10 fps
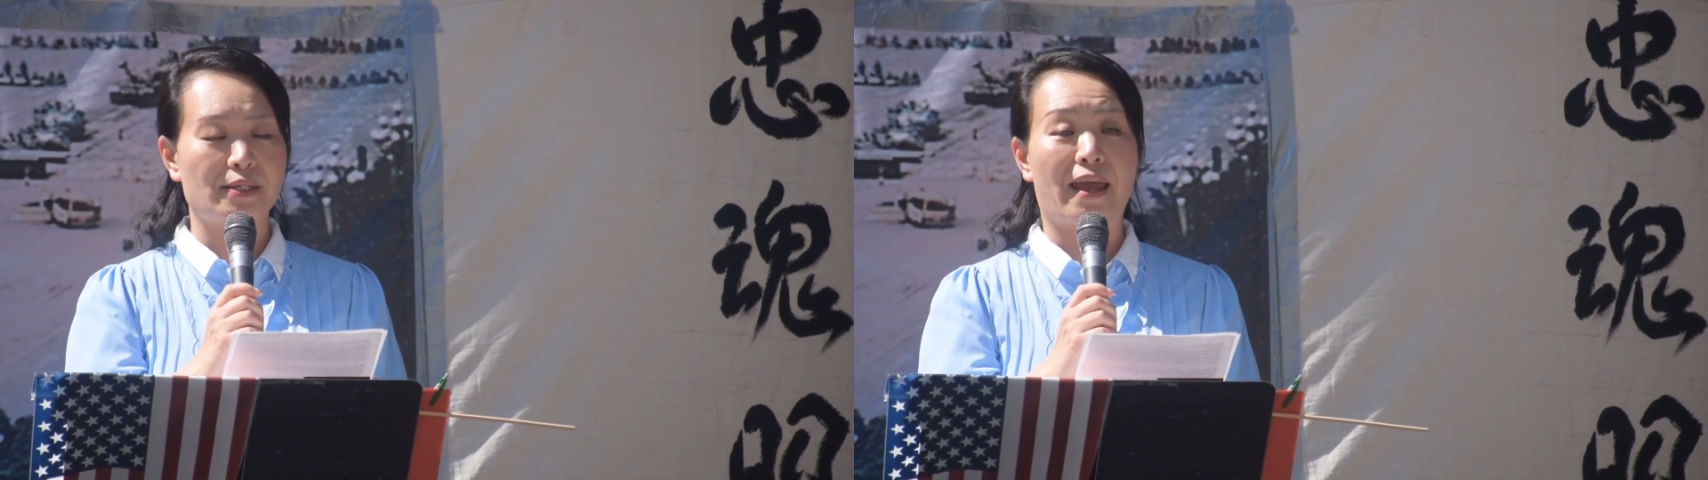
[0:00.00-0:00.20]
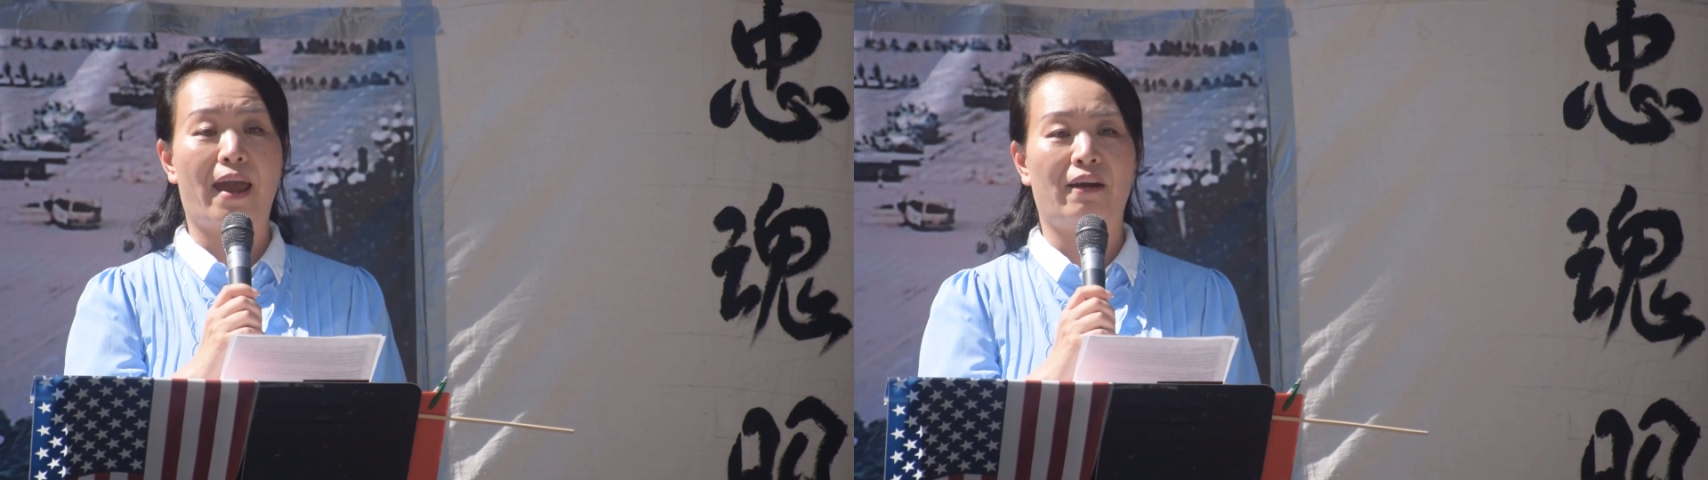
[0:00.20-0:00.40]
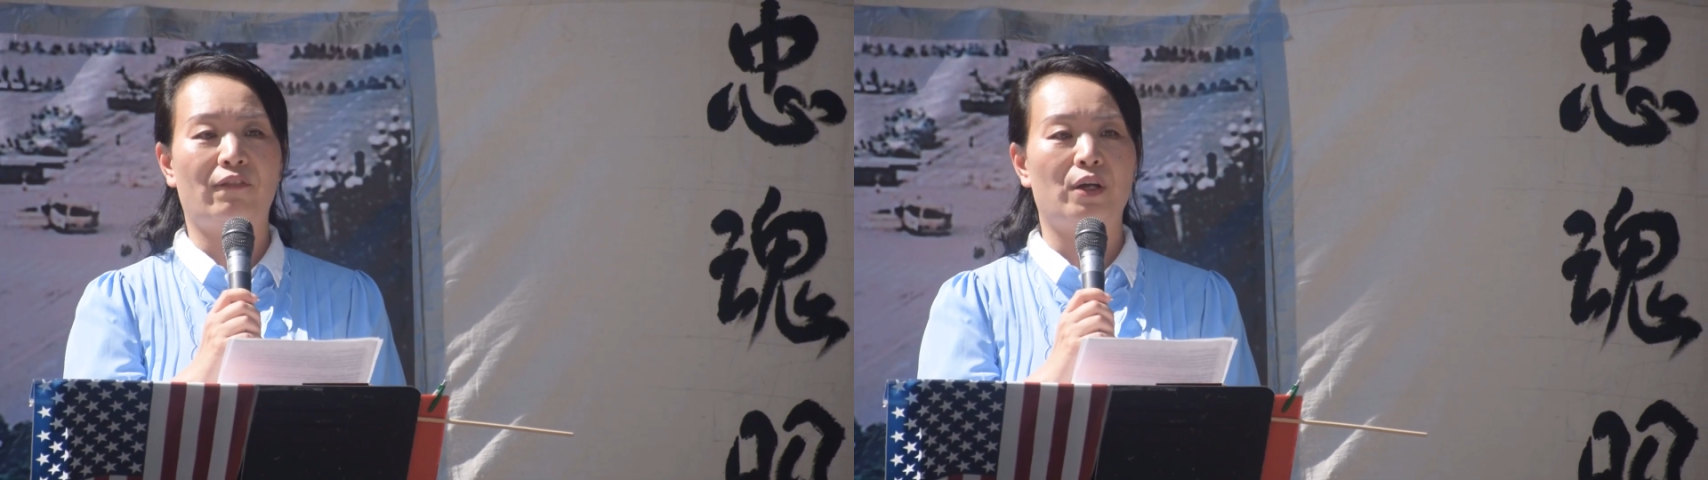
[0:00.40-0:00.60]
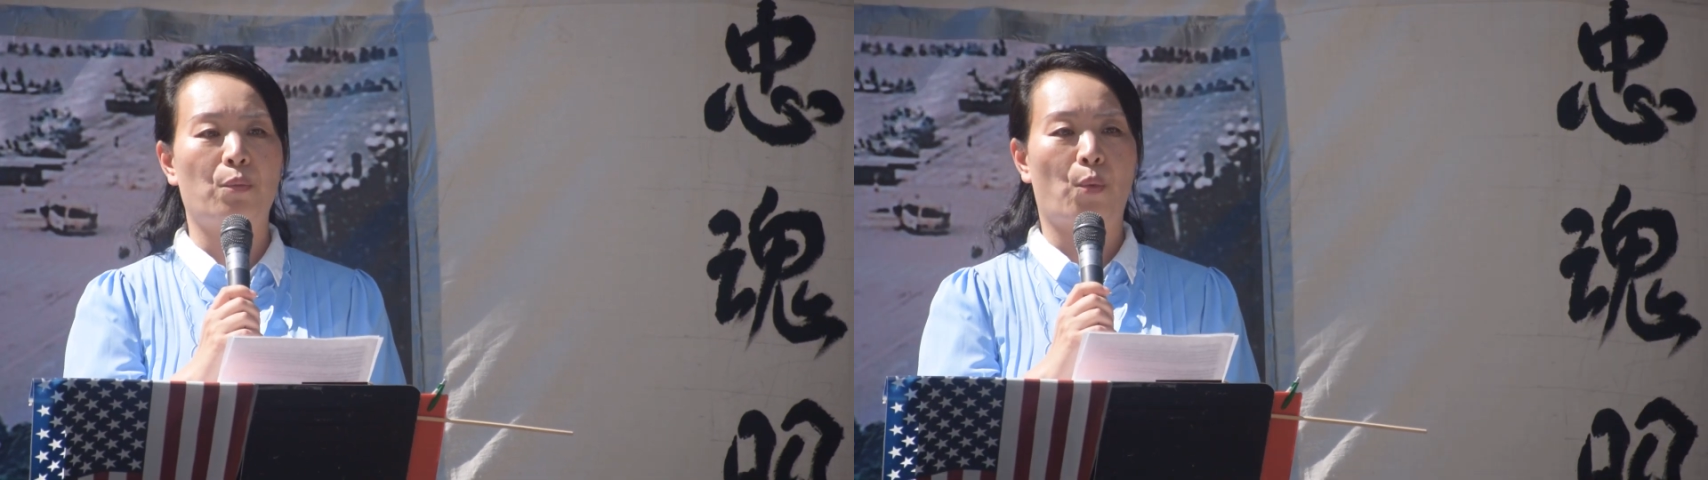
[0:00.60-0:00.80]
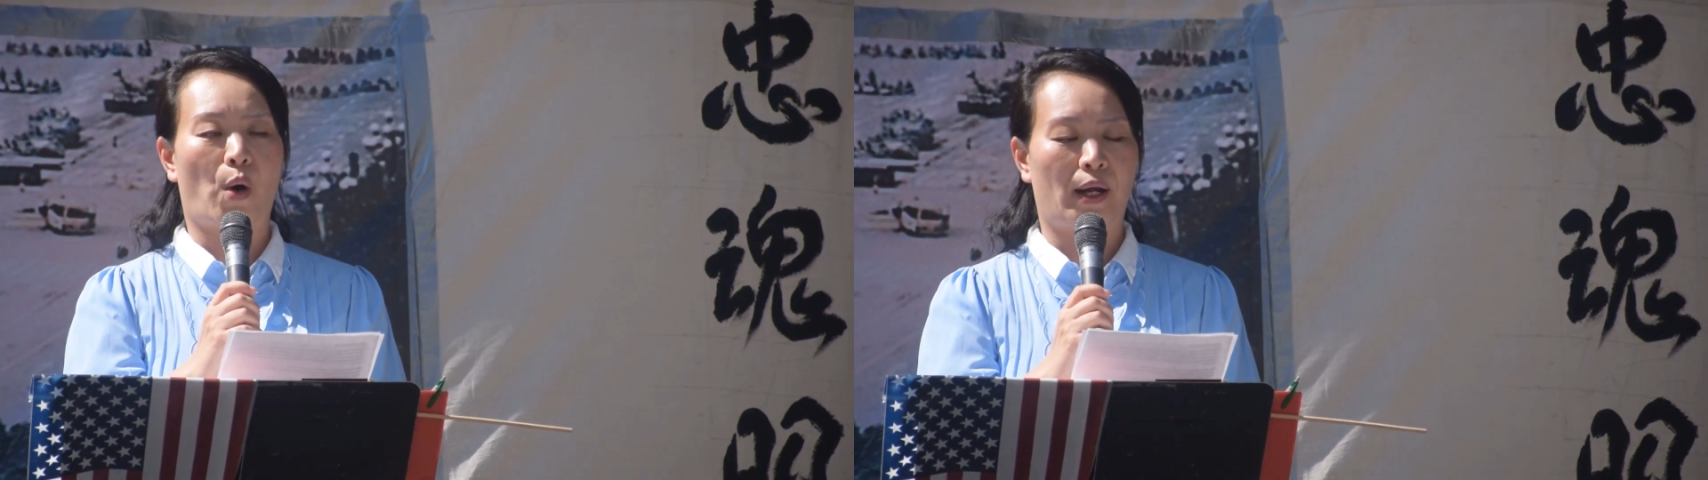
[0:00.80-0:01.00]
and
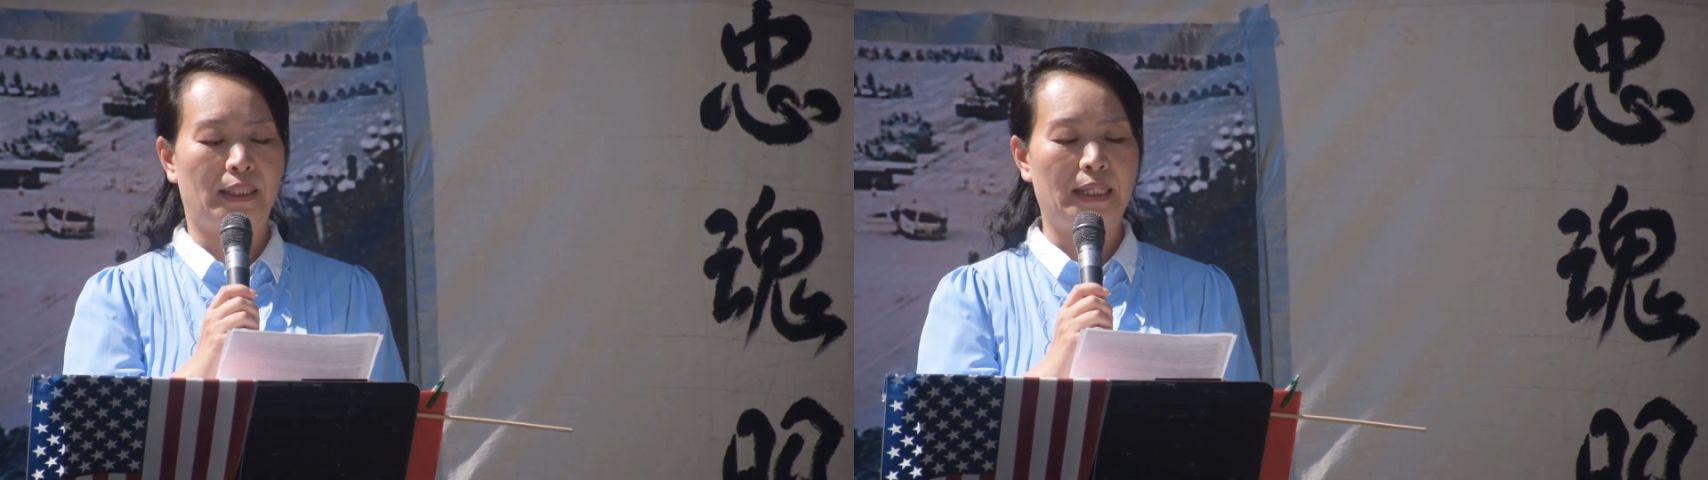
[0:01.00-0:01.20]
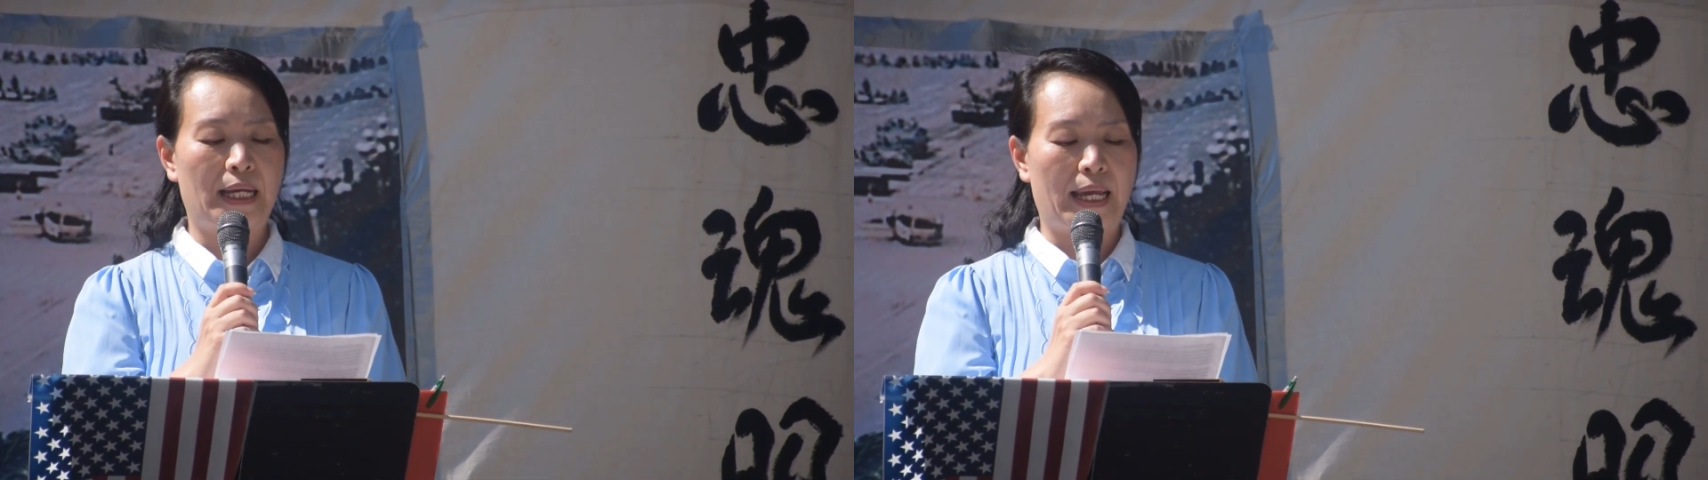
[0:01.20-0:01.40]
everyone